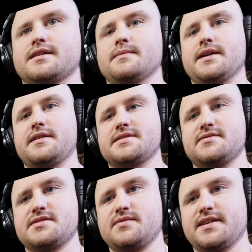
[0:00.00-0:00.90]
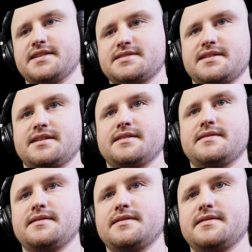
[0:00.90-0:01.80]
mic, because I've just realised that
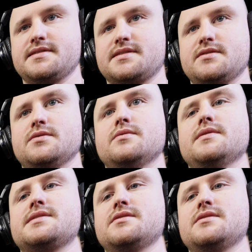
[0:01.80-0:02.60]
this could